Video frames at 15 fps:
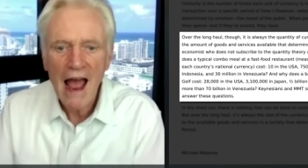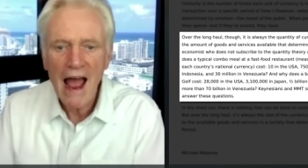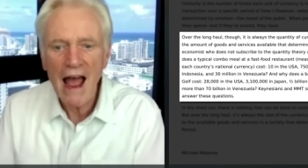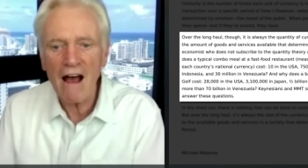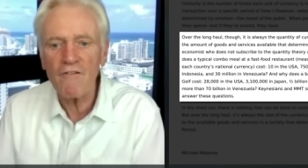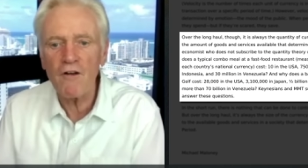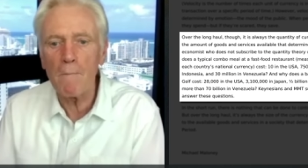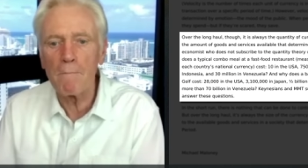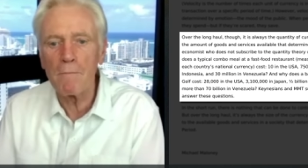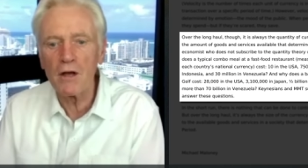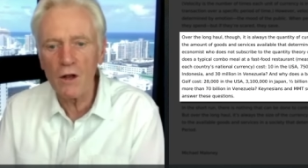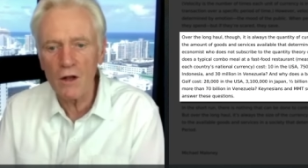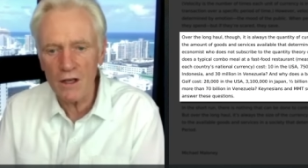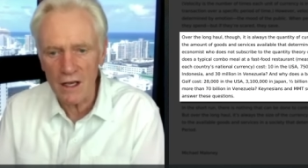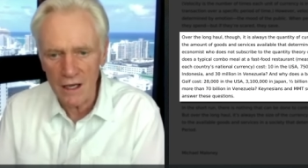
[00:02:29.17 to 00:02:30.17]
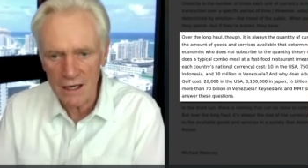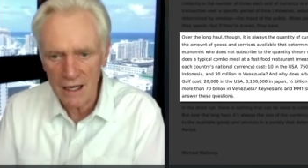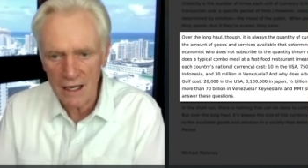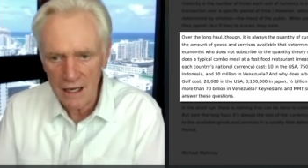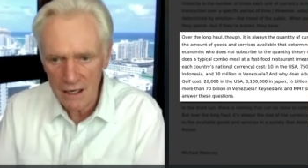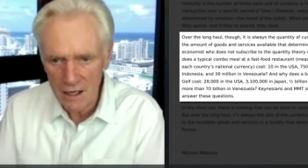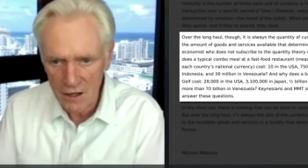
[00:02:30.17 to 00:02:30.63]
half a billion
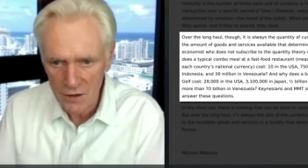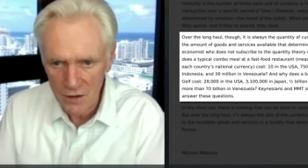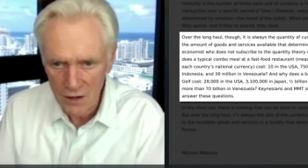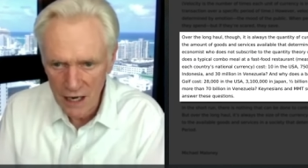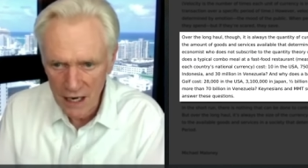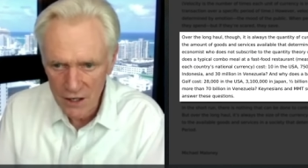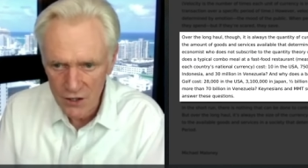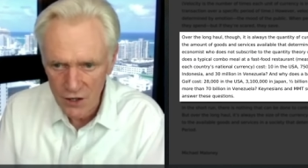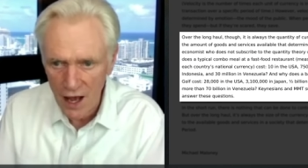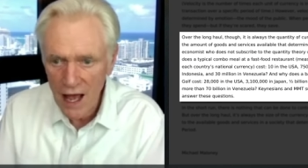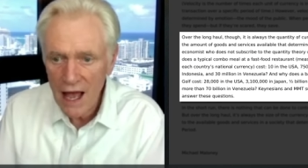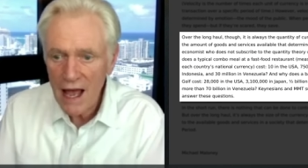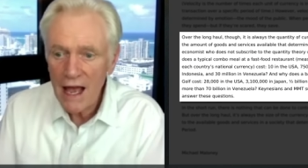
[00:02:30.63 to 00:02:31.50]
in Indonesia,